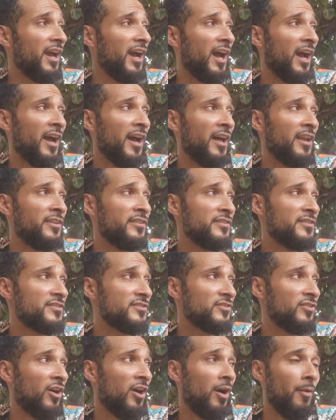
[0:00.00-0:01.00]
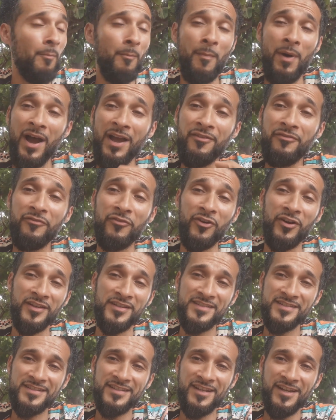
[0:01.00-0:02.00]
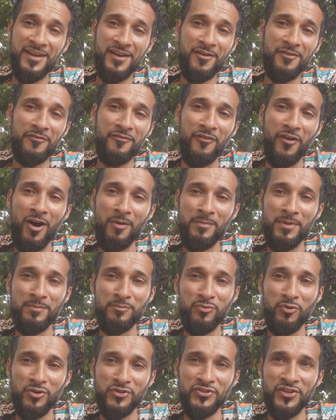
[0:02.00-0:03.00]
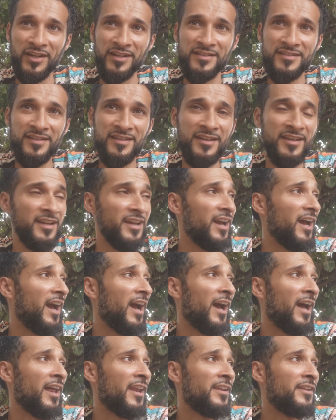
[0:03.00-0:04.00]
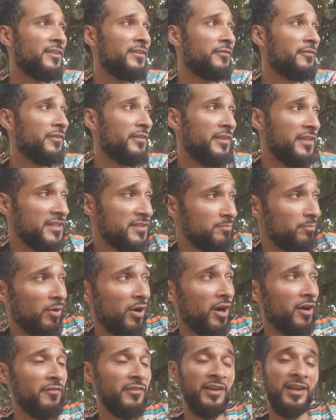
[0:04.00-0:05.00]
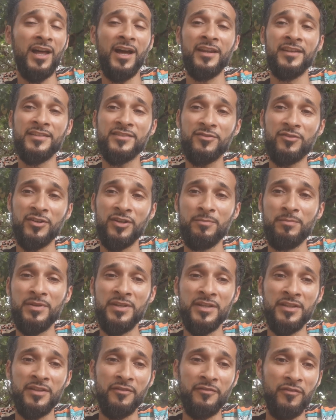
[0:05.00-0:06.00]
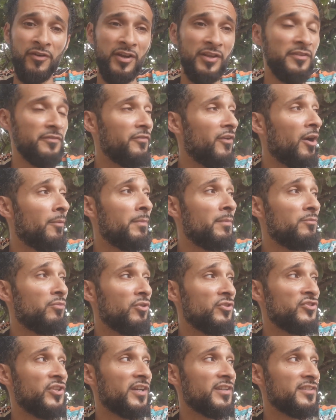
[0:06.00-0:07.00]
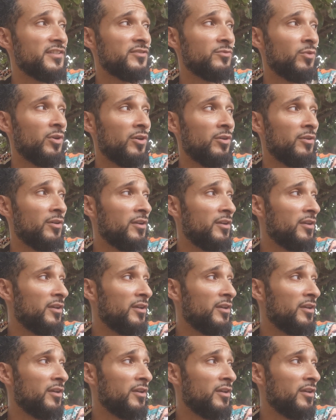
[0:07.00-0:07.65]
and start my first farming project. And for this part of the land, it's going to be the first farming project as well.